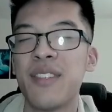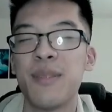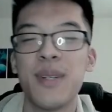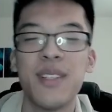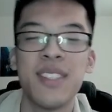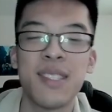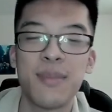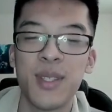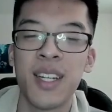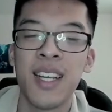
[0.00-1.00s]
your opponent's
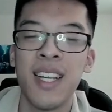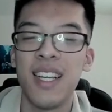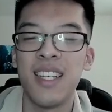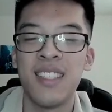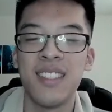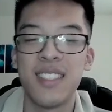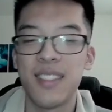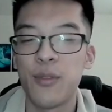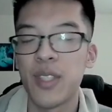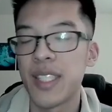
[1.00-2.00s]
board, and
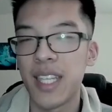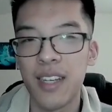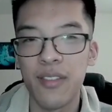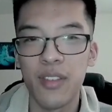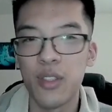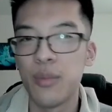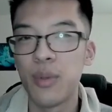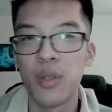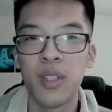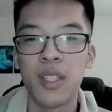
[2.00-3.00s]
once they have no
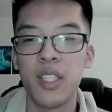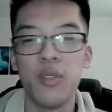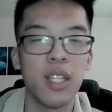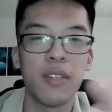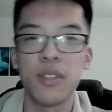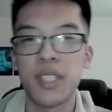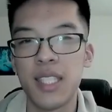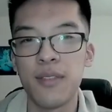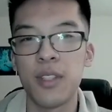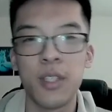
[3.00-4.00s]
board, you level
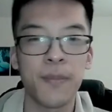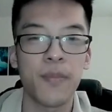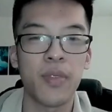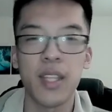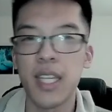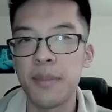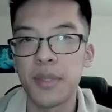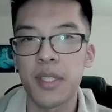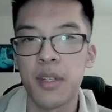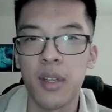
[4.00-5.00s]
Sivir, the game's
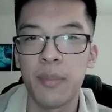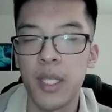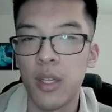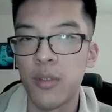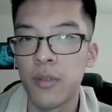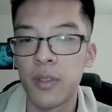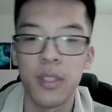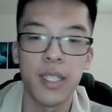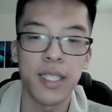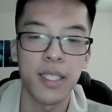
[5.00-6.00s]
just gonna be over in
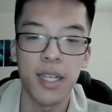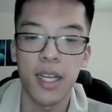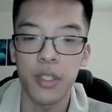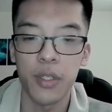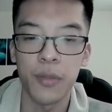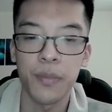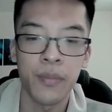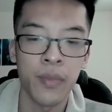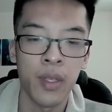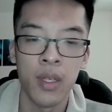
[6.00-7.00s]
your next attack turn.
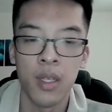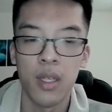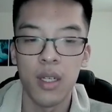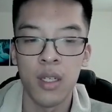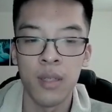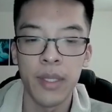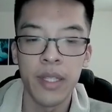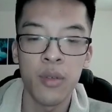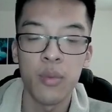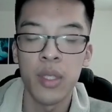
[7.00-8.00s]
I
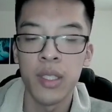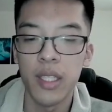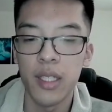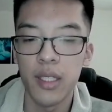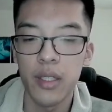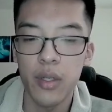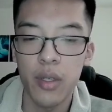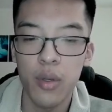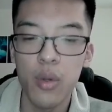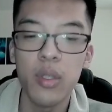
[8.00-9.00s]
think one
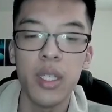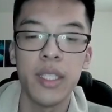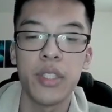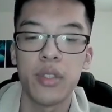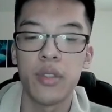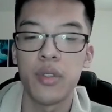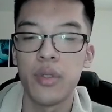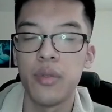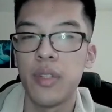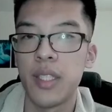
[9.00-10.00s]
cool addition
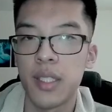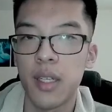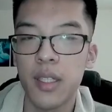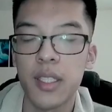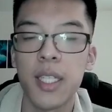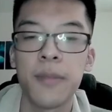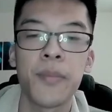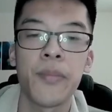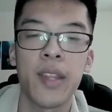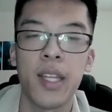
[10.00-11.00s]
to this archetype
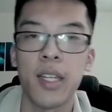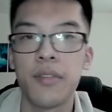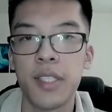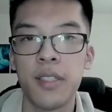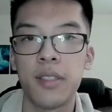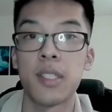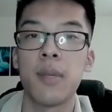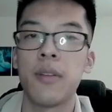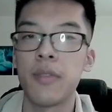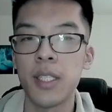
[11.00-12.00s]
that I've seen some of
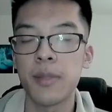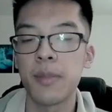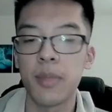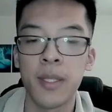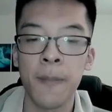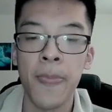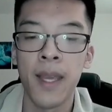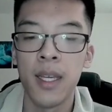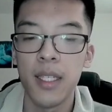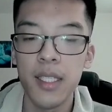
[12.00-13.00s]
my friends be playing
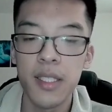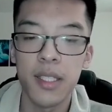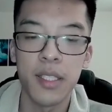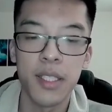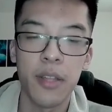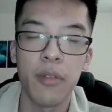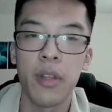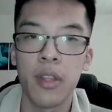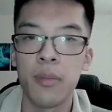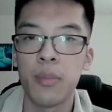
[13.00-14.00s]
is
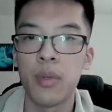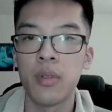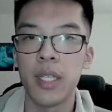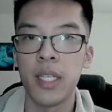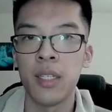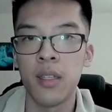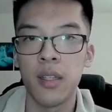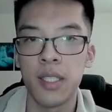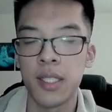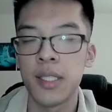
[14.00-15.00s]
Sithria the Bold in
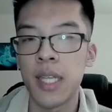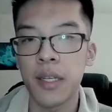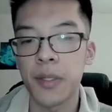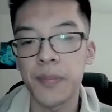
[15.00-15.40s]
this deck.